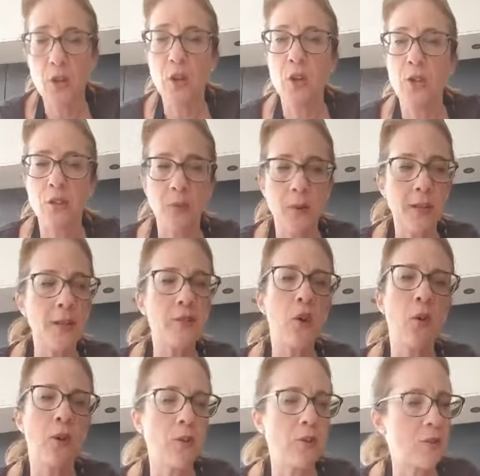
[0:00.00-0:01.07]
So when you've
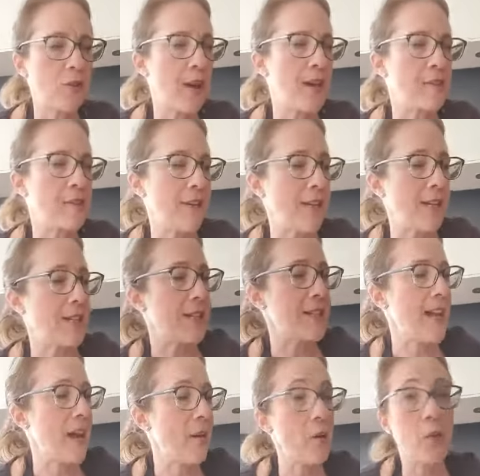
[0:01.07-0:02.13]
got all your dry ingredients,
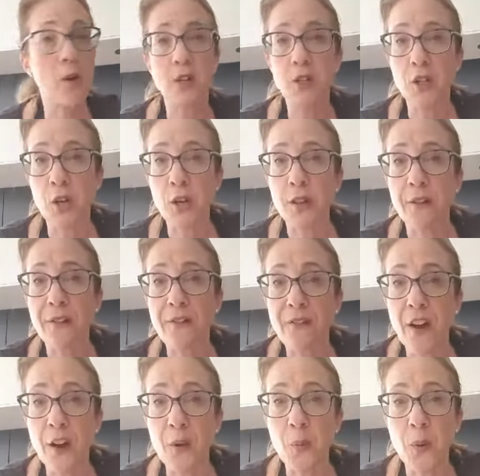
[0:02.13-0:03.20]
now I want to show you the
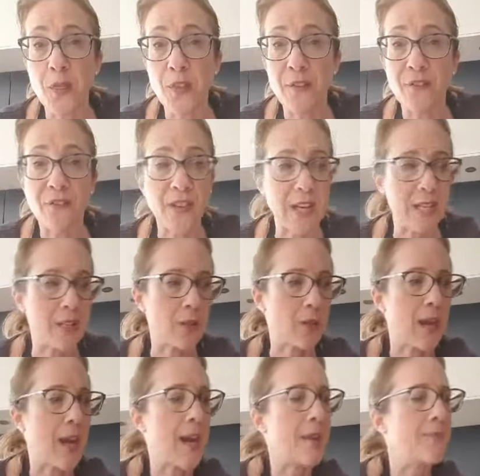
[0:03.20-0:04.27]
fun with the fizz,
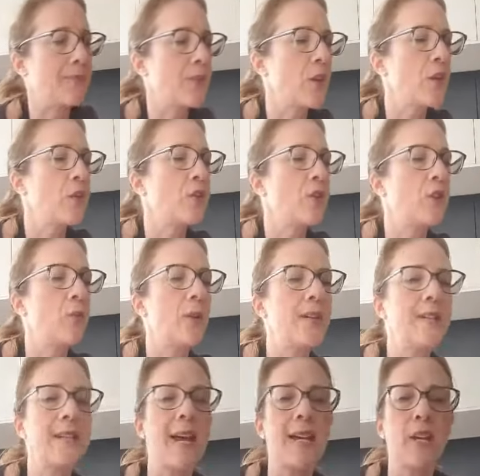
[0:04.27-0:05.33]
okay? So you want
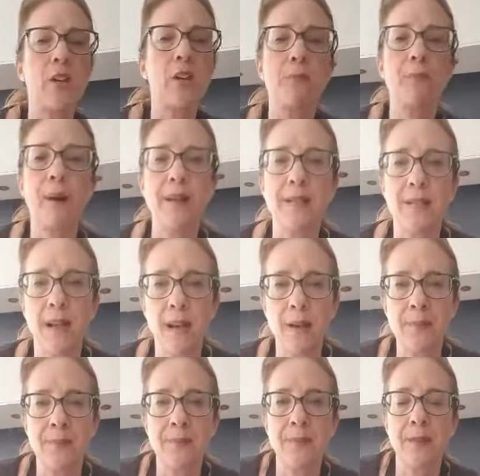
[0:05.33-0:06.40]
to take your butter
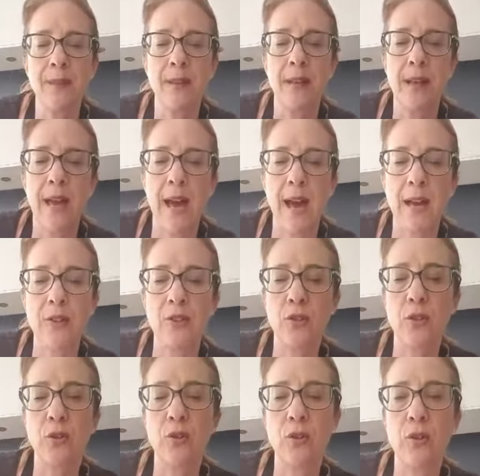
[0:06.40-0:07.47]
and
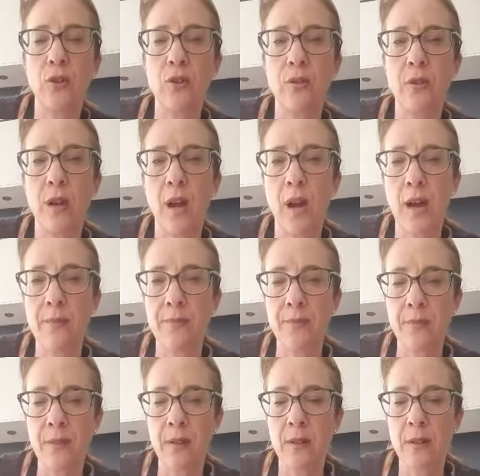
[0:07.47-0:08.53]
your
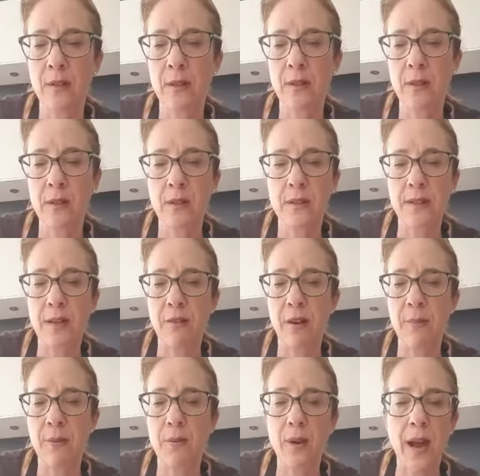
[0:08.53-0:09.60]
syrup,
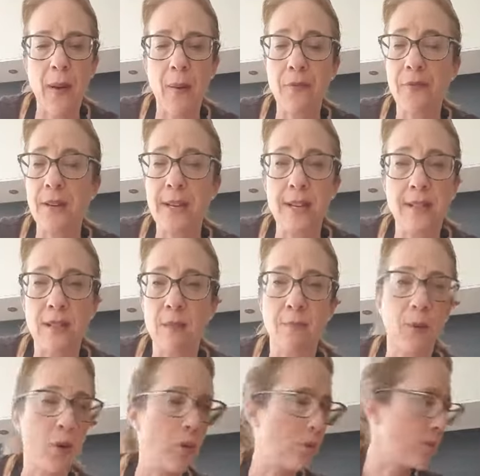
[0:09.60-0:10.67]
however it is, in a
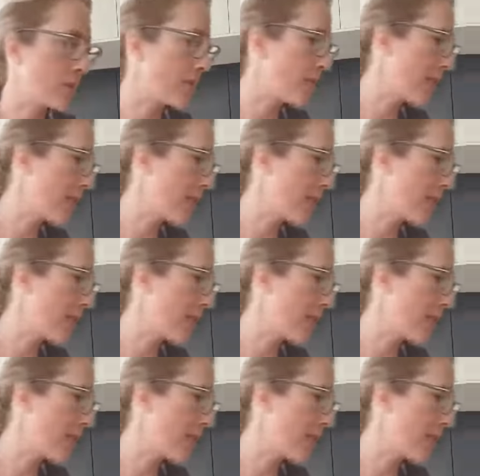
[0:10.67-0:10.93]
bowl or something